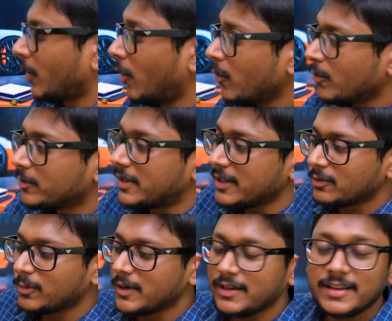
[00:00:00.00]
Oh,
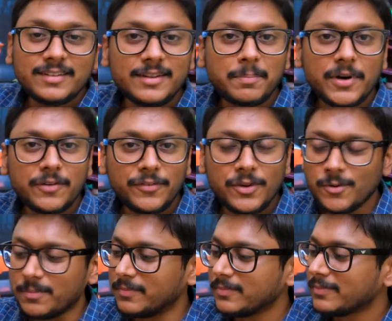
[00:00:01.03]
this one is a
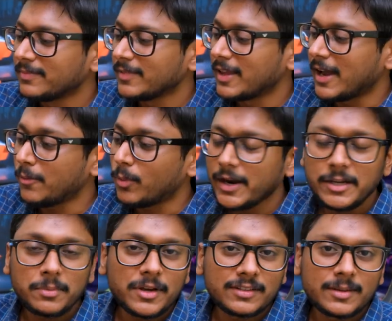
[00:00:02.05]
perfume. Yep. A
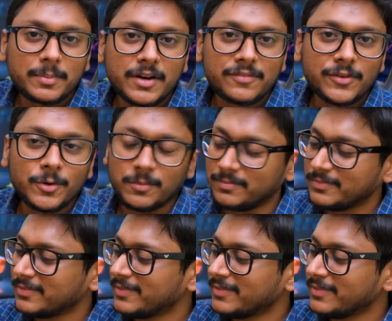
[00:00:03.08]
white musk perfume.